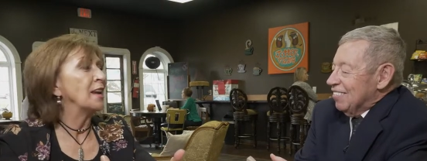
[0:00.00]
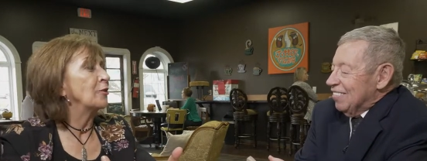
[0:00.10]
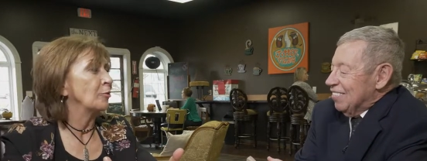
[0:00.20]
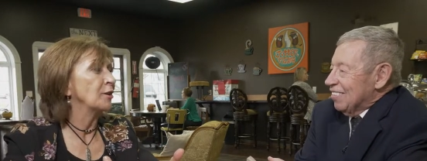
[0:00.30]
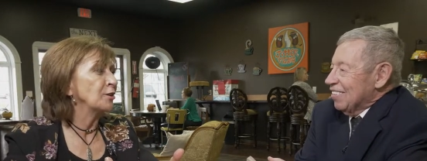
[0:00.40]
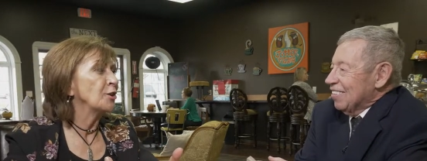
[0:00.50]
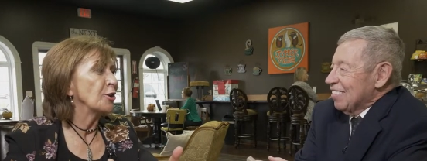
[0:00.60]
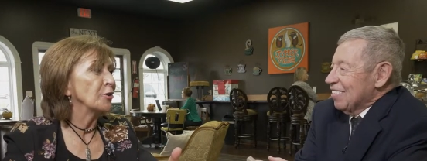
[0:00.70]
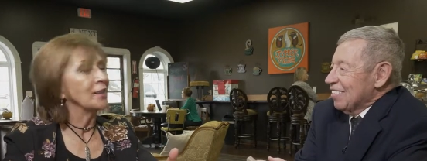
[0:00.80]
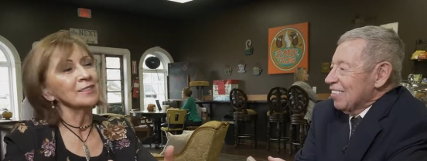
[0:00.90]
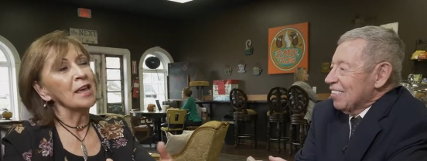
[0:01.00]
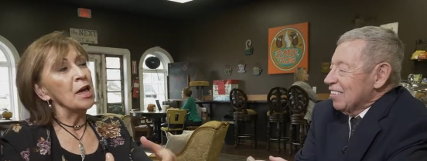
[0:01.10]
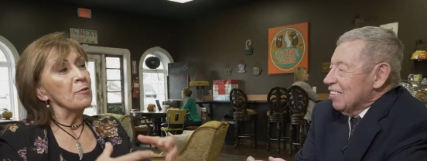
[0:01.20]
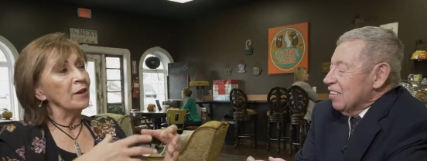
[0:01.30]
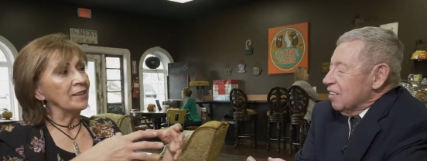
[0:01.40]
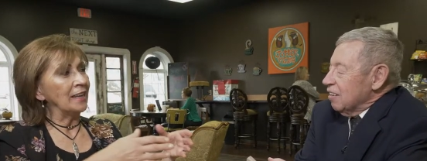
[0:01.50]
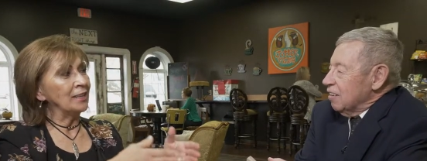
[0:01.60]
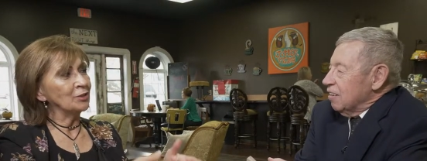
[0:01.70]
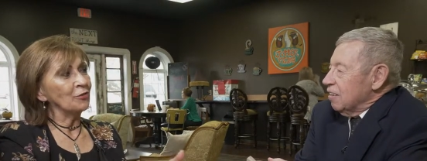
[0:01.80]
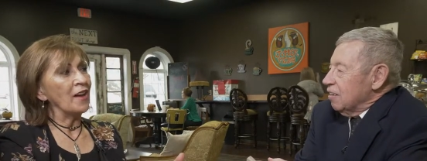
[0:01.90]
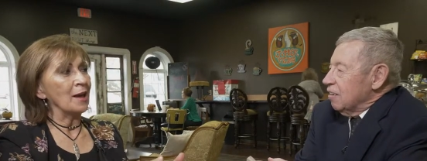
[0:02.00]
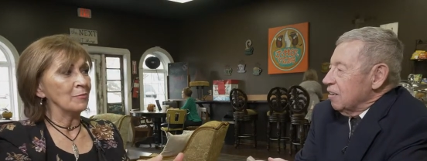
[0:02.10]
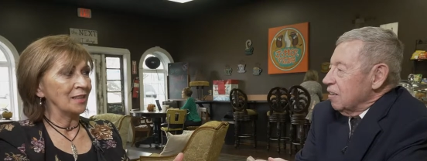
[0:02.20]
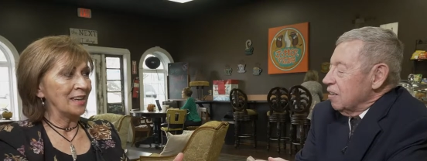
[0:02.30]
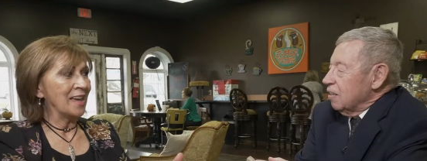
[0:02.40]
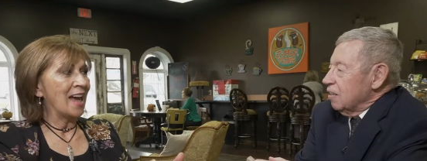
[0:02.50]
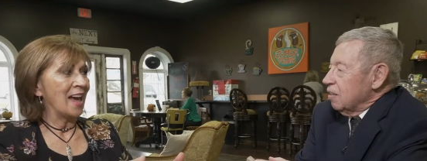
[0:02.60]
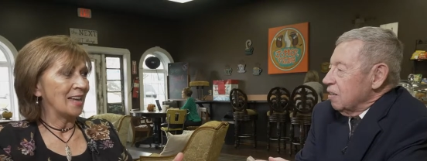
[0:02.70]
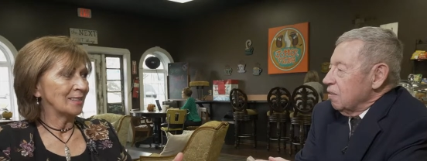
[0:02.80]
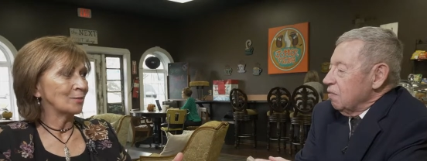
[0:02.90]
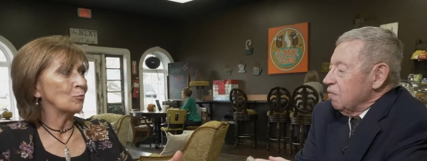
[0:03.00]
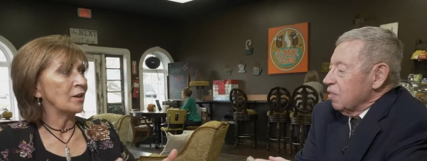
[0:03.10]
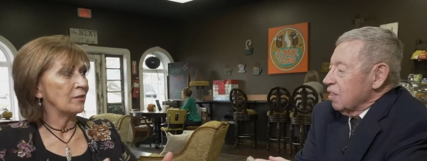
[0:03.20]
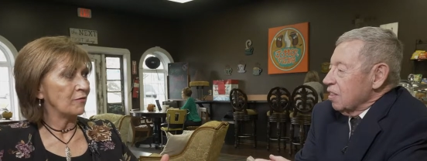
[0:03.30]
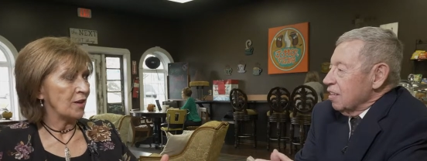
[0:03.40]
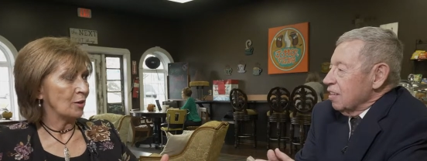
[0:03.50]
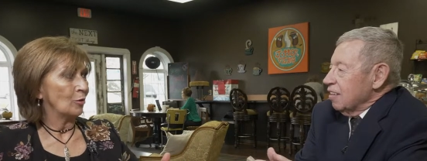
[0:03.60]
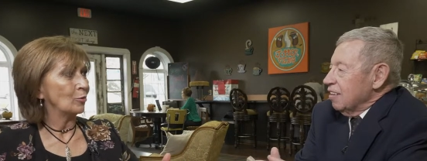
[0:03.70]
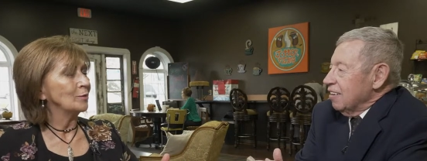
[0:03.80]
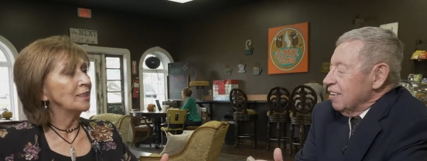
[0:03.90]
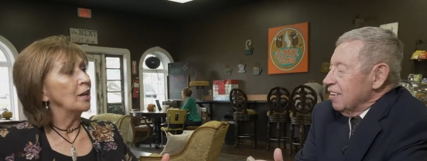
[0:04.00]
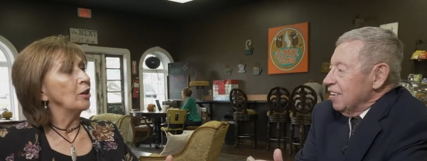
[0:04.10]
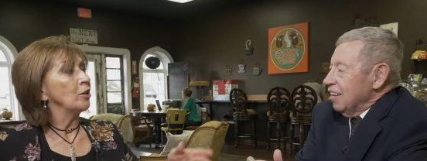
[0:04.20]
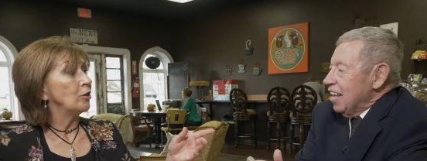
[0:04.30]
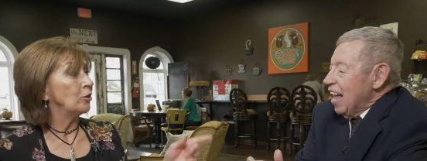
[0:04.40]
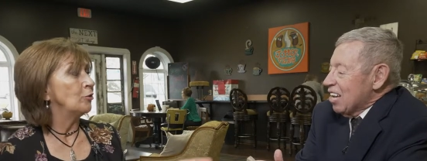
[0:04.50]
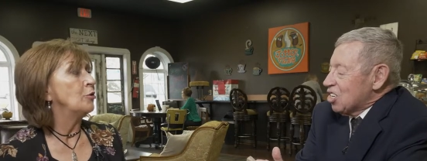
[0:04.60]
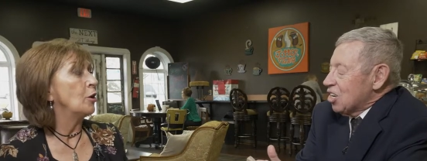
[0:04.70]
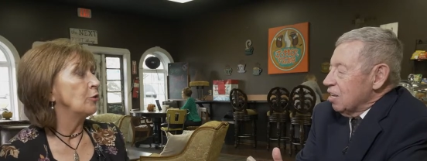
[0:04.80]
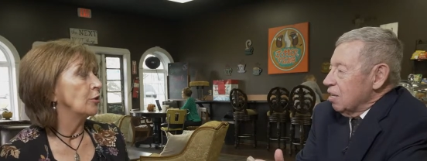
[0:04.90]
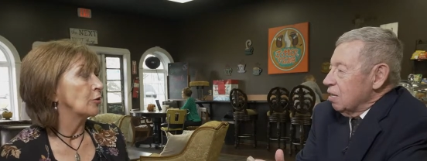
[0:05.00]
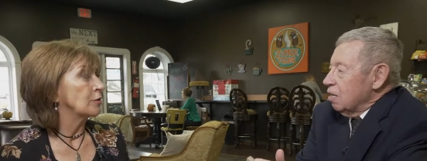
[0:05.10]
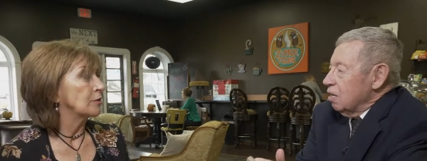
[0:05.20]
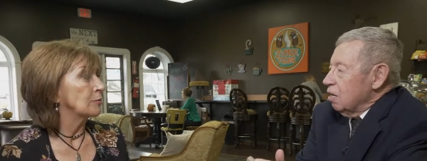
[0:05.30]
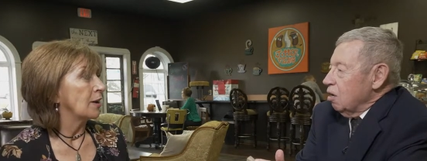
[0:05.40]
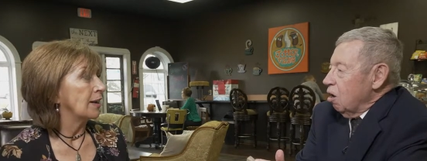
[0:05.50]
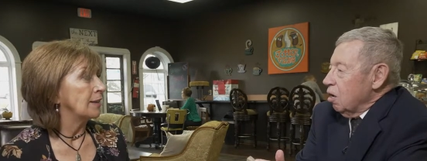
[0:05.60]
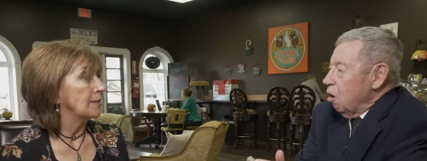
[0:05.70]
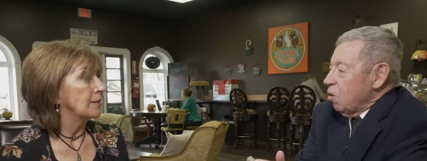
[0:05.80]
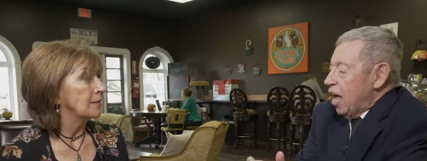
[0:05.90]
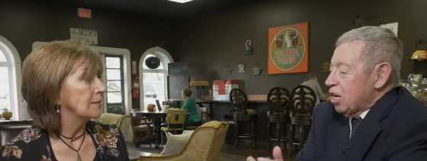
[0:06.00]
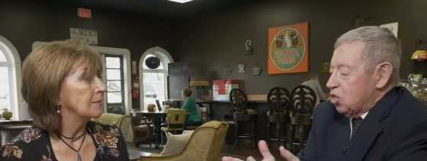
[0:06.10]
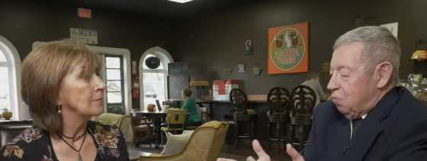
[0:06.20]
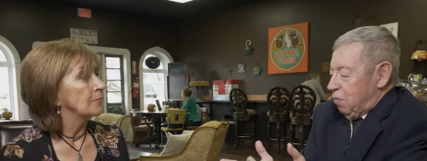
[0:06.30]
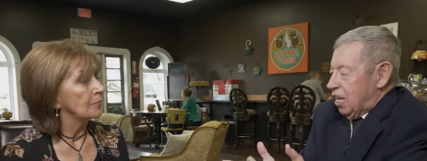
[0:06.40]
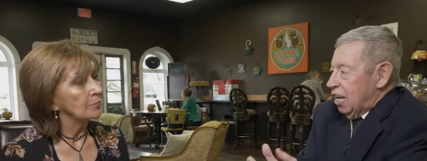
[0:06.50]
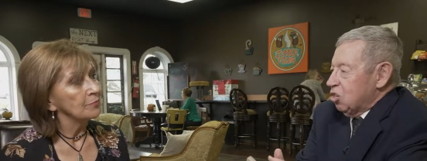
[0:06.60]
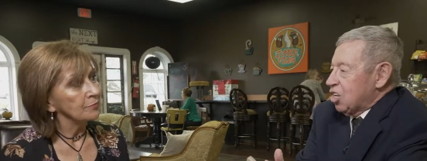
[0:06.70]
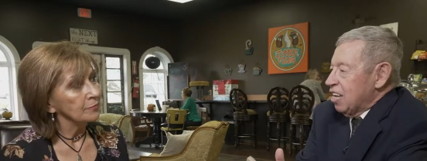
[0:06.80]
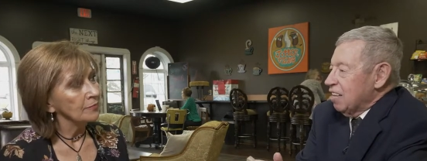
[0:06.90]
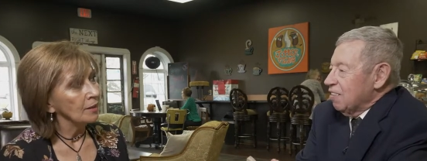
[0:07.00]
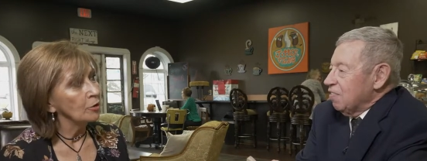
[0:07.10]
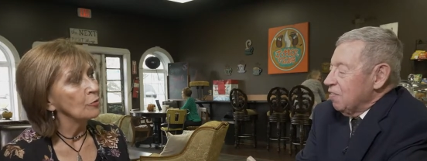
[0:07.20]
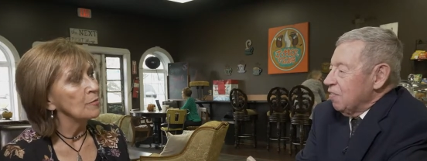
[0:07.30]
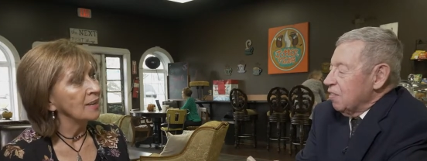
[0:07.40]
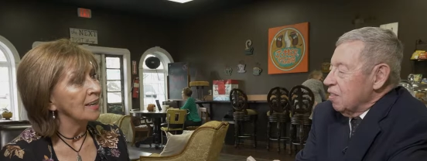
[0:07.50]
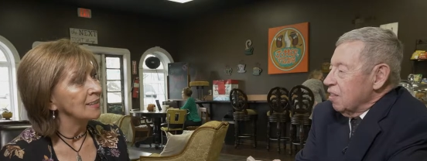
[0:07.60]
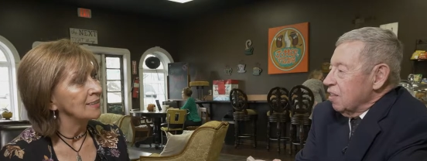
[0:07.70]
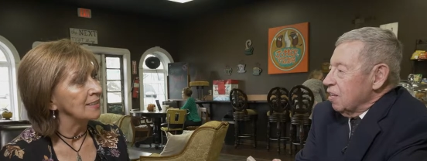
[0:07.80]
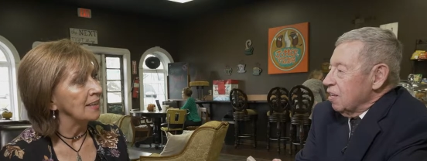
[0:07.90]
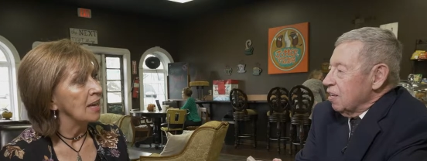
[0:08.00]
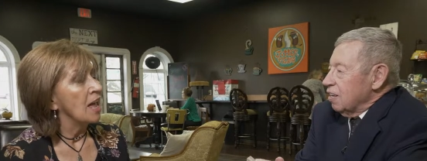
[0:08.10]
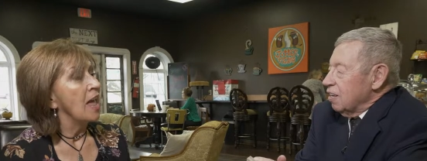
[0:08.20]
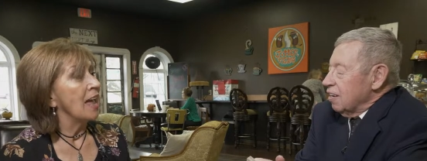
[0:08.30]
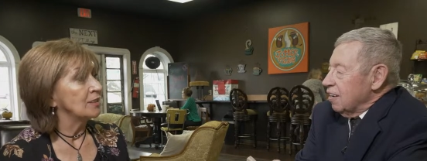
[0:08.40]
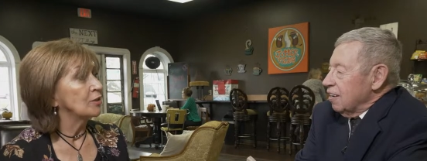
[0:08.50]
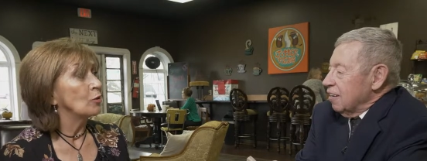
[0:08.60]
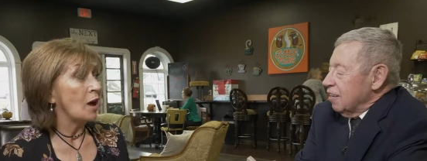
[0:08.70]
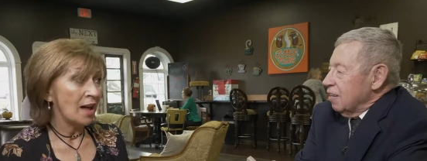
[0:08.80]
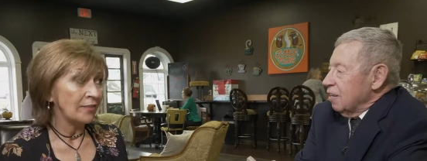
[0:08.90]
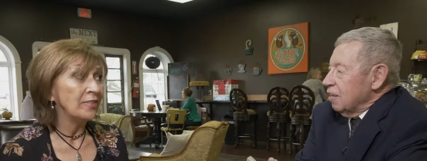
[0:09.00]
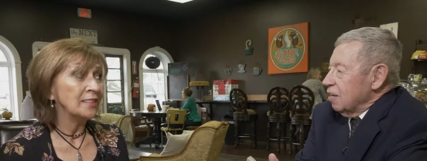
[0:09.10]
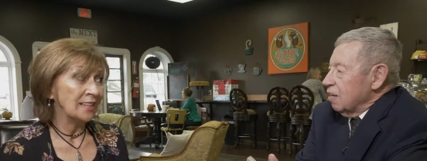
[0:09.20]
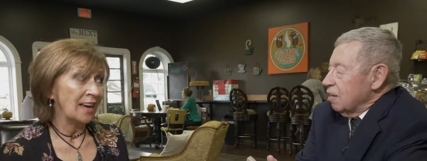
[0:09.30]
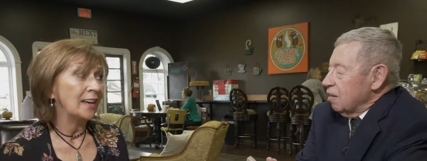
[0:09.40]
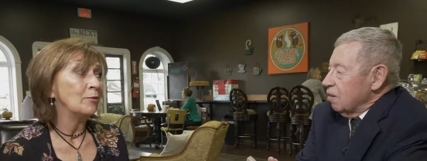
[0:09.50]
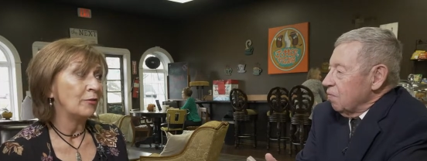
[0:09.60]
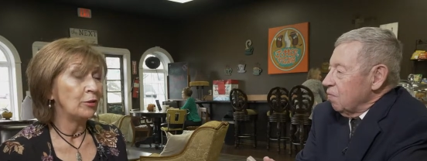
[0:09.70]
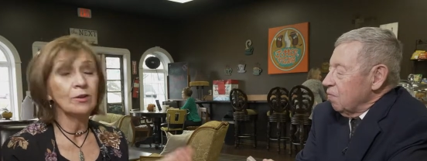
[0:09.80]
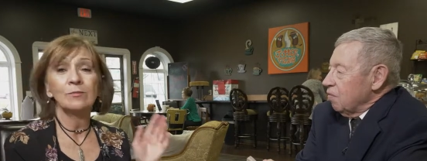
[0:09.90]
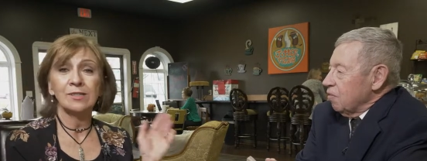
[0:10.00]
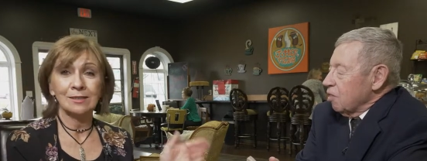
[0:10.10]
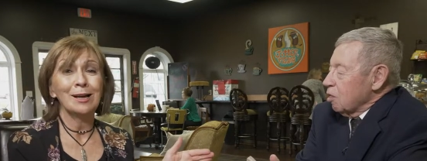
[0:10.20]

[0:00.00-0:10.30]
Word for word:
Speaker 1: not know what a tartan is, but each family has one of those. Yes. You know yours, right? Oh
Speaker 2: yes, Mackenzie.
Speaker 1: You're a Mackenzie, and so on the day, if you come to the